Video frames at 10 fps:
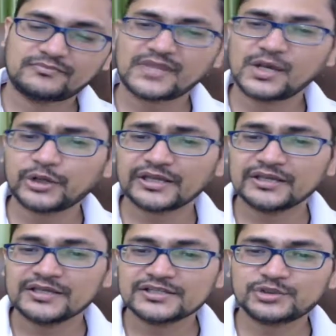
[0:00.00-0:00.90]
okay
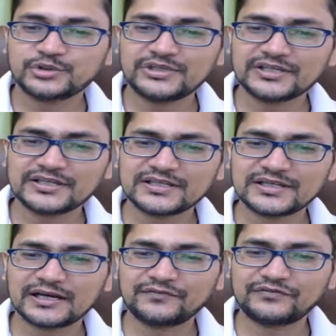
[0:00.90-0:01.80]
so
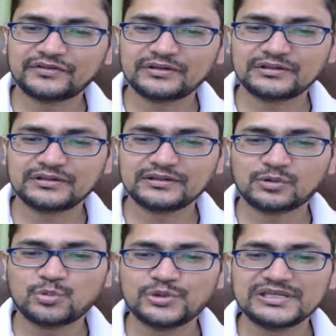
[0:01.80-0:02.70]
here after
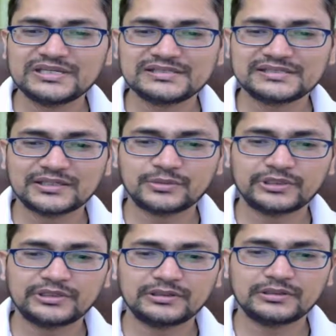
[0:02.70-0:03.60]
queen
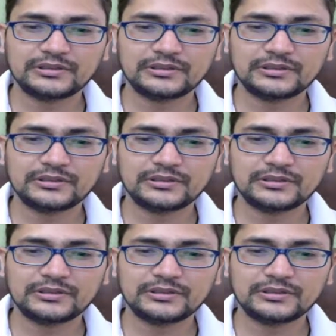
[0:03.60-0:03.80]
e7